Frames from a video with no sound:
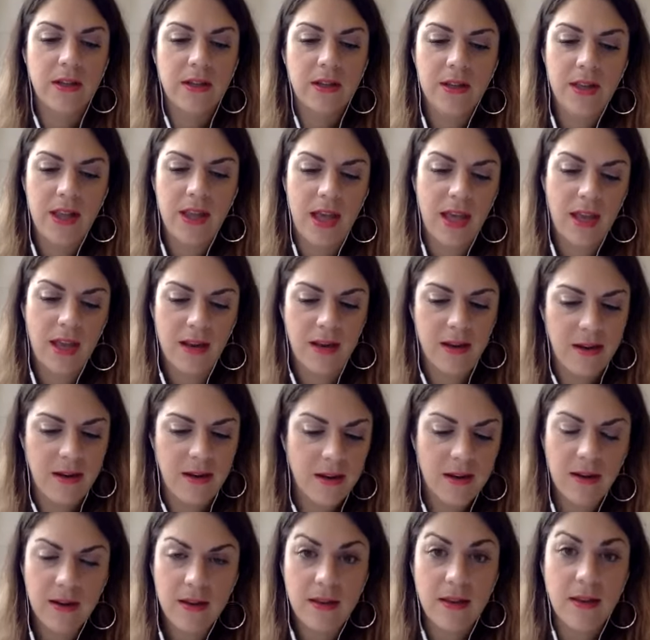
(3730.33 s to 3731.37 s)

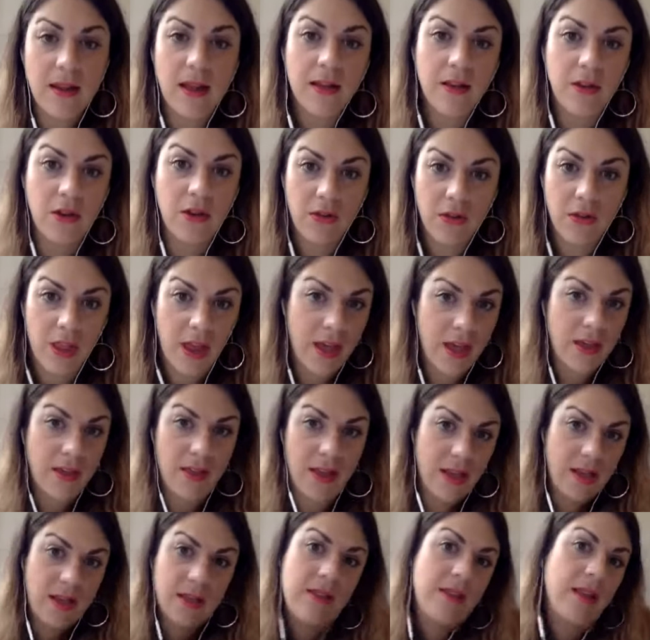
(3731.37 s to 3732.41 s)
then you're
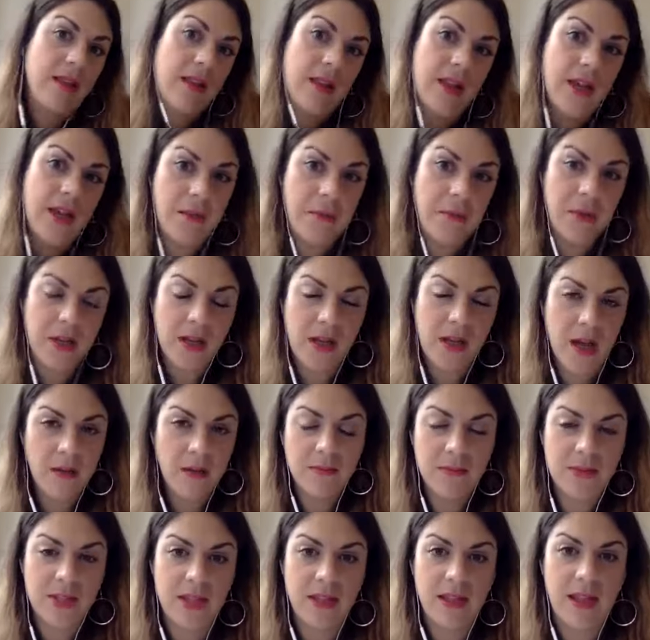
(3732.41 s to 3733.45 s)
like the alignment
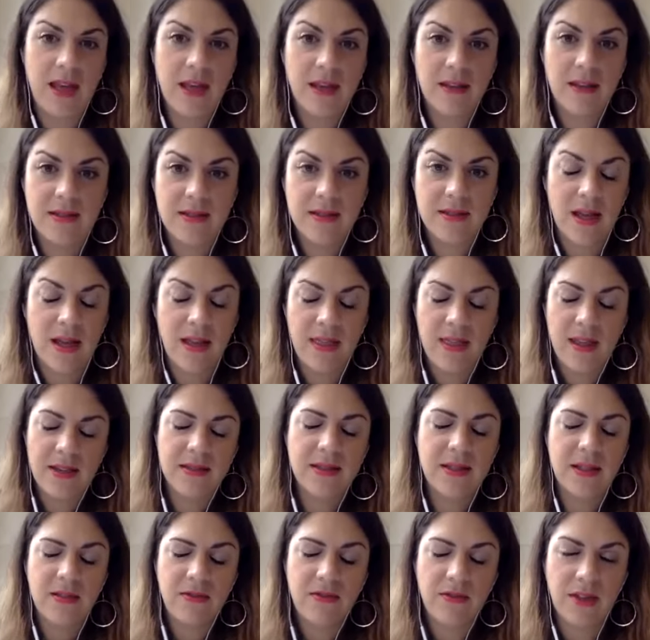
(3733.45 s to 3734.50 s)
comes and that's
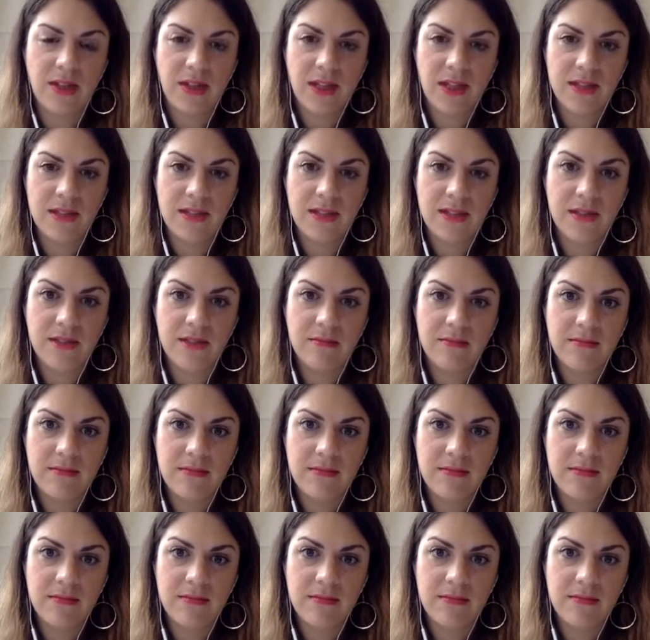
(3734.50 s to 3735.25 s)
it really, isn't it?